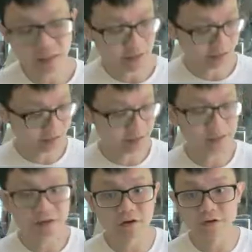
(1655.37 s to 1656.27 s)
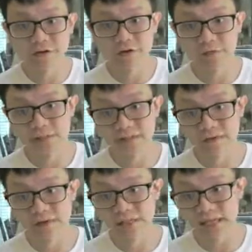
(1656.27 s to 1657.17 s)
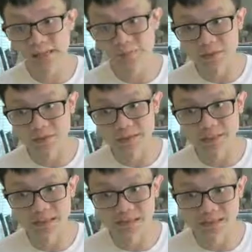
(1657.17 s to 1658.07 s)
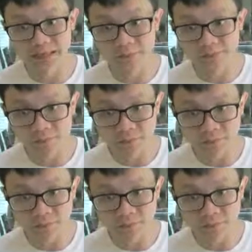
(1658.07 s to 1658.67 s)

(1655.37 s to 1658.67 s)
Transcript: and here also will be 78 percent It's the same